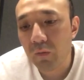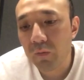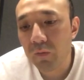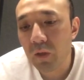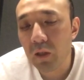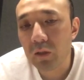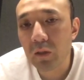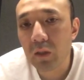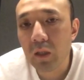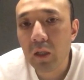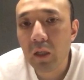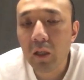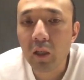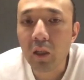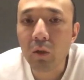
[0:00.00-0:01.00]
first
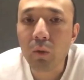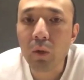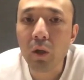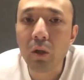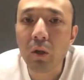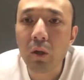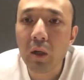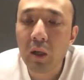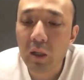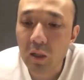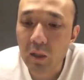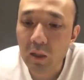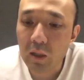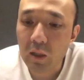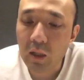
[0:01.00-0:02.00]
he will
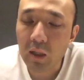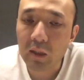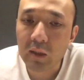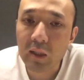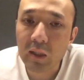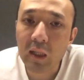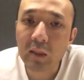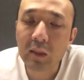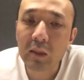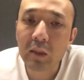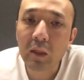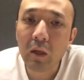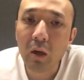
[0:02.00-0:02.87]
access